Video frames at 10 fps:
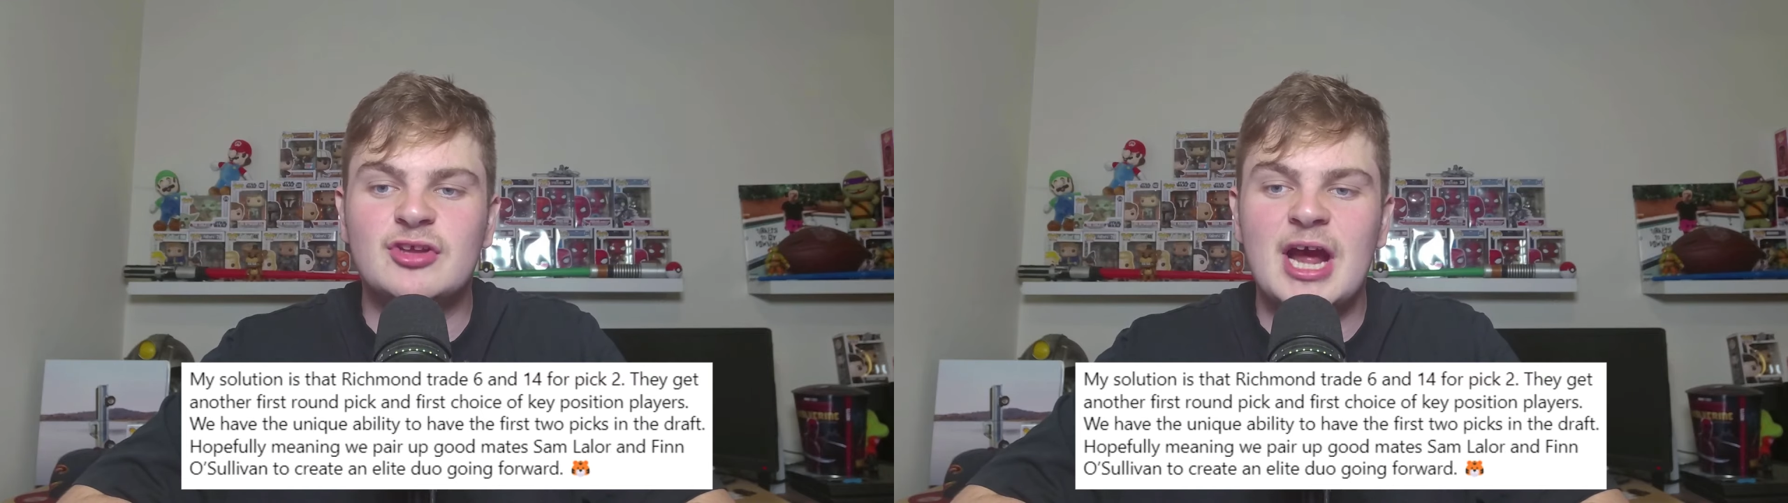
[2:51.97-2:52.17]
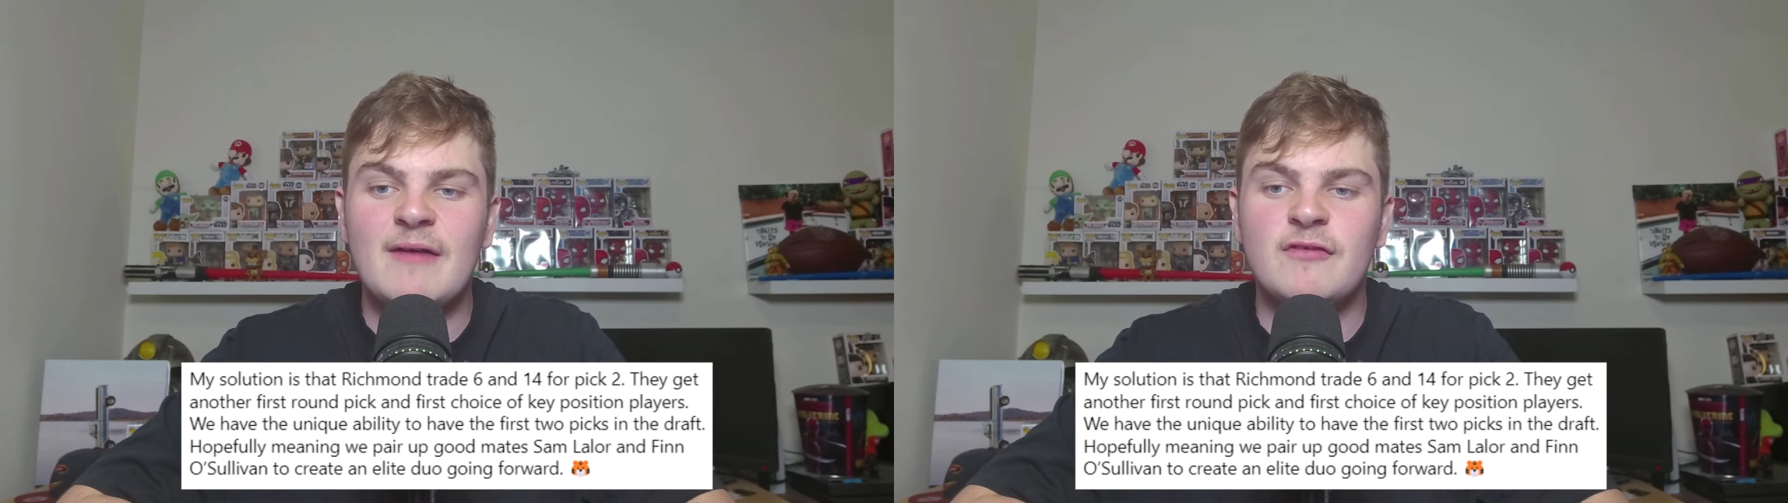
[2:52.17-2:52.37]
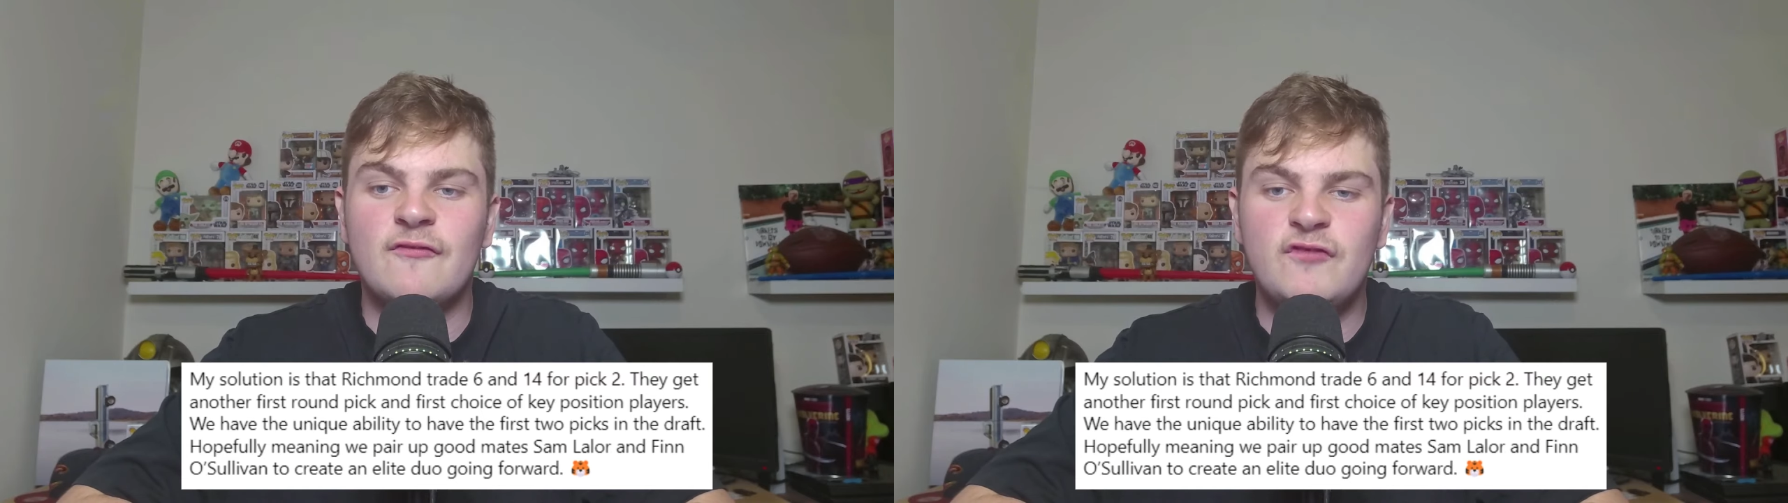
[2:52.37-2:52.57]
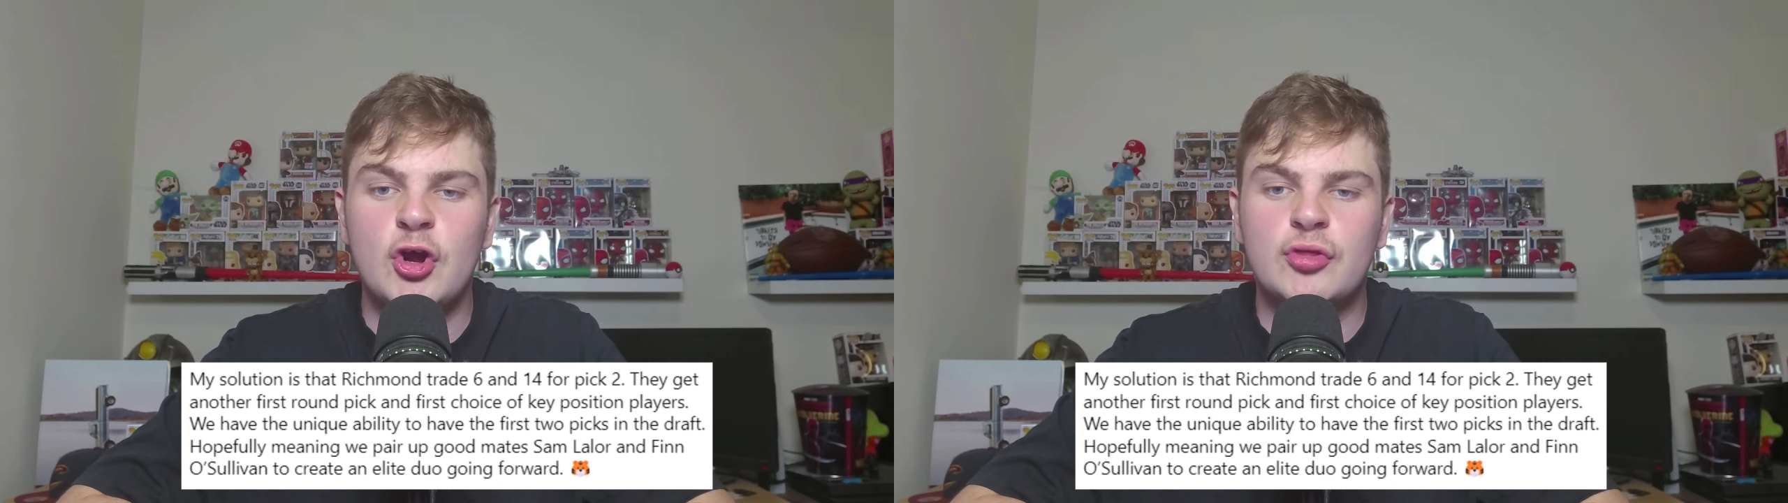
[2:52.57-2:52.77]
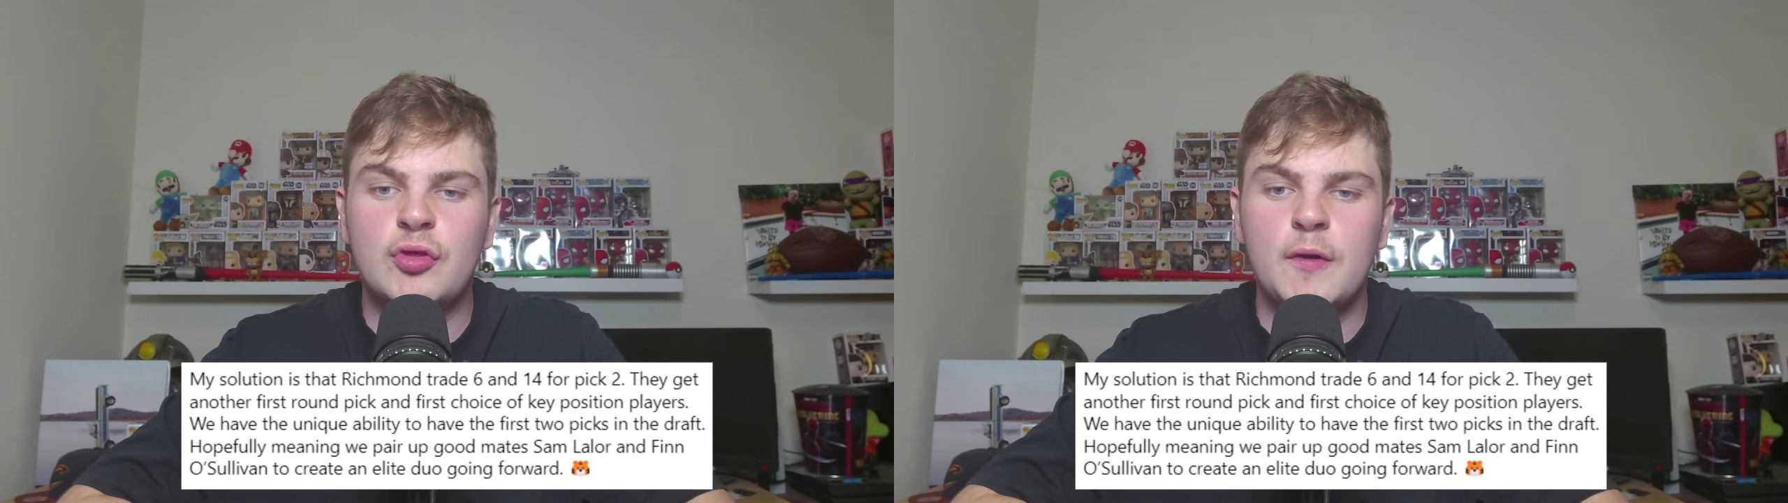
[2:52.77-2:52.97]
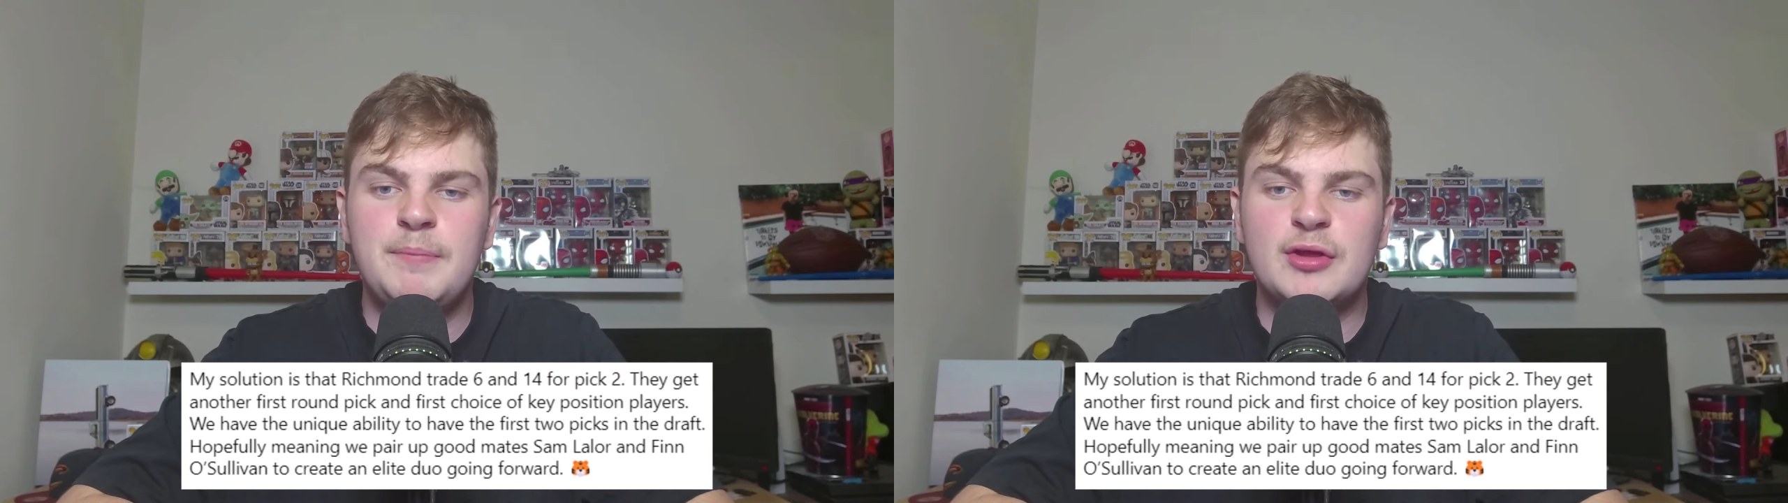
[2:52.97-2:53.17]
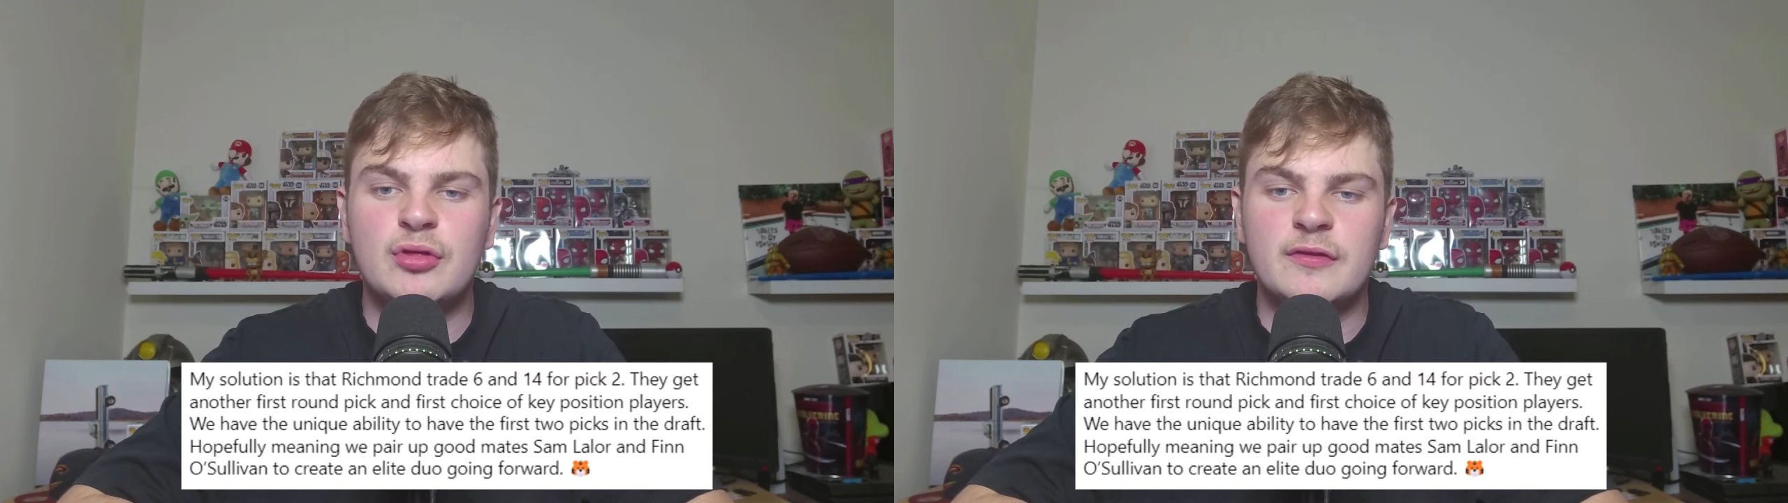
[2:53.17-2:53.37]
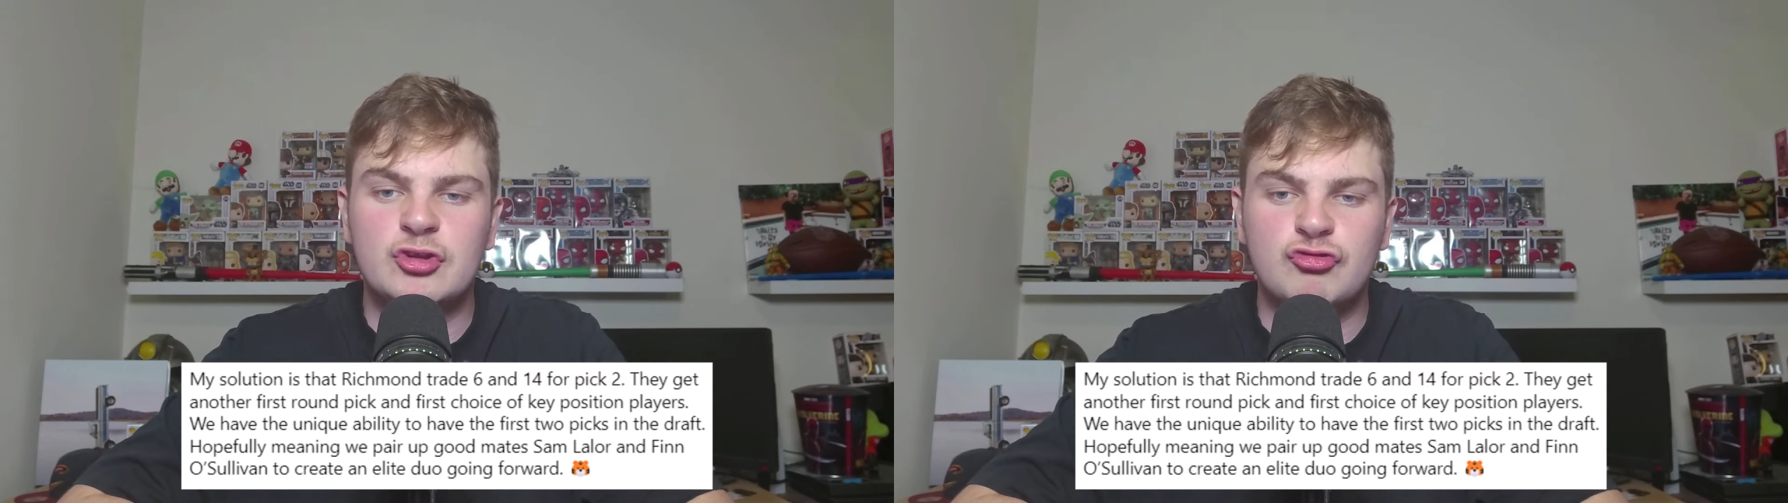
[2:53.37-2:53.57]
to have the first two picks
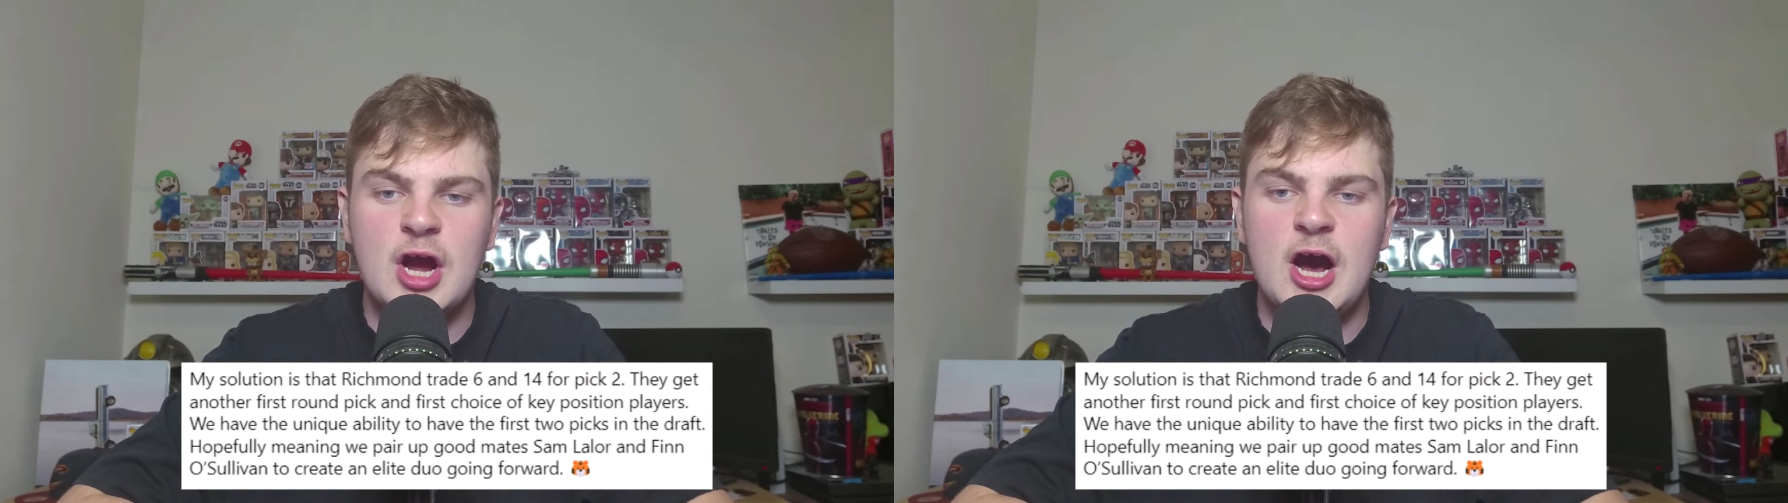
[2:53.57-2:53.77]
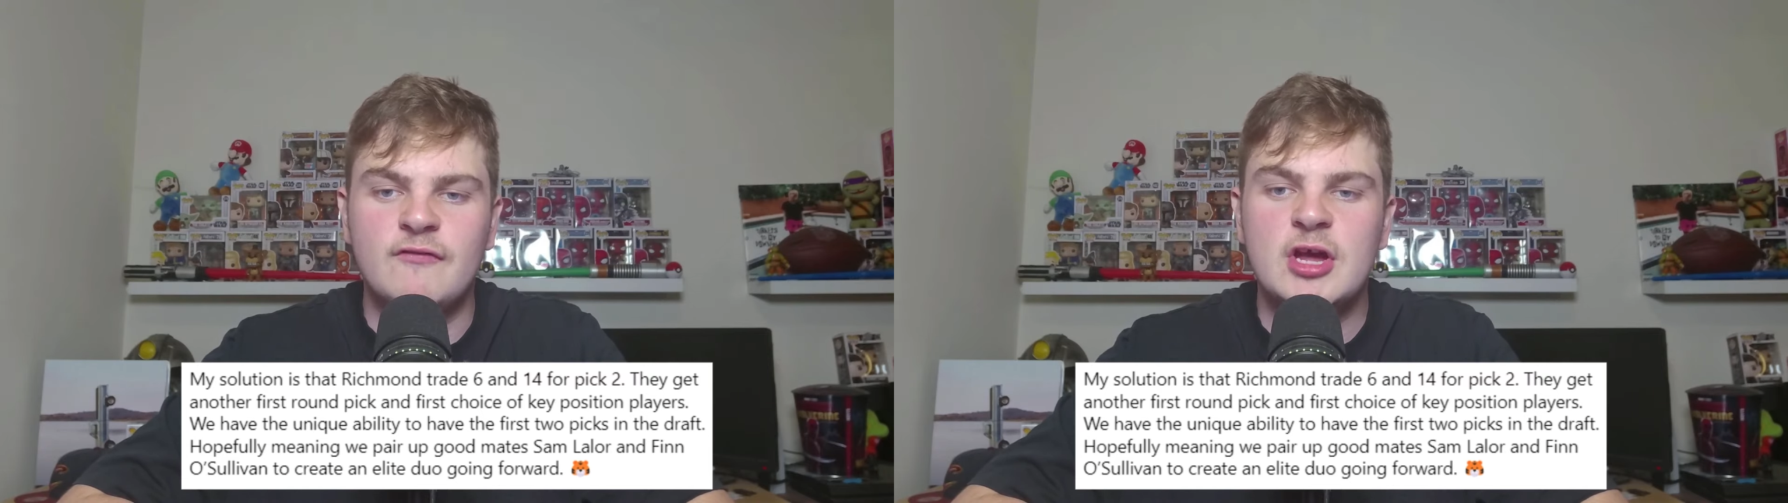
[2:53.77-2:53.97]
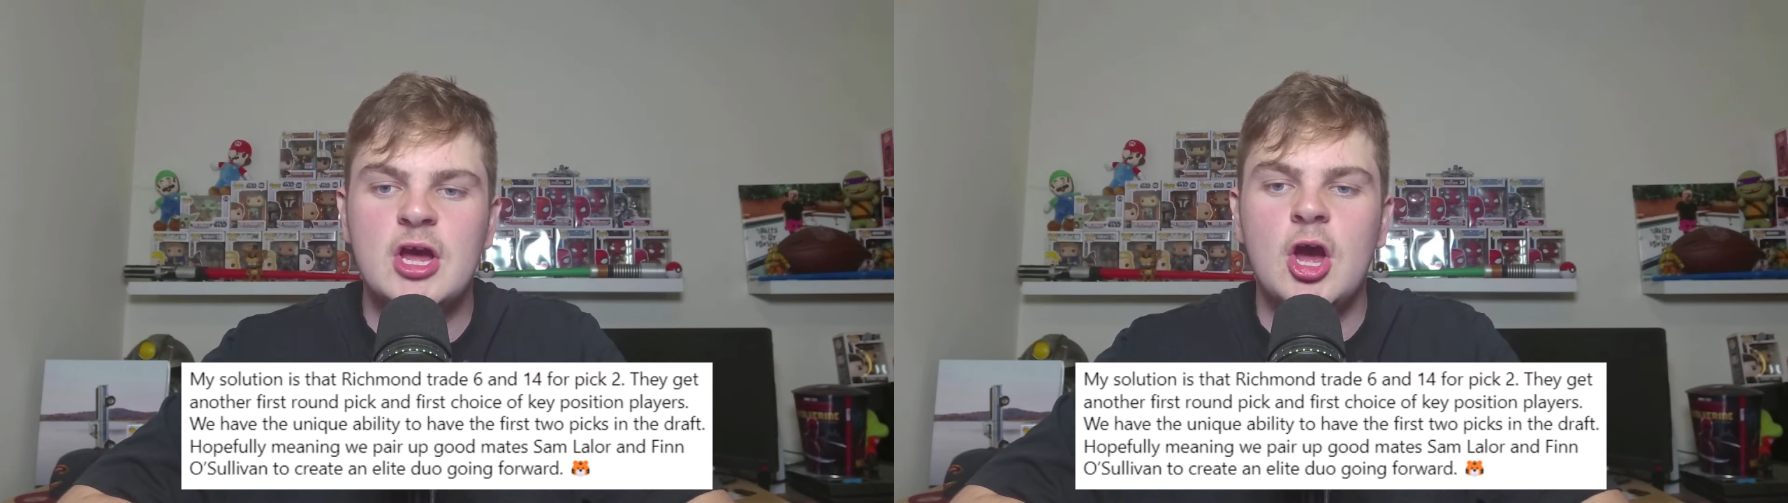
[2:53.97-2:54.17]
in the draft.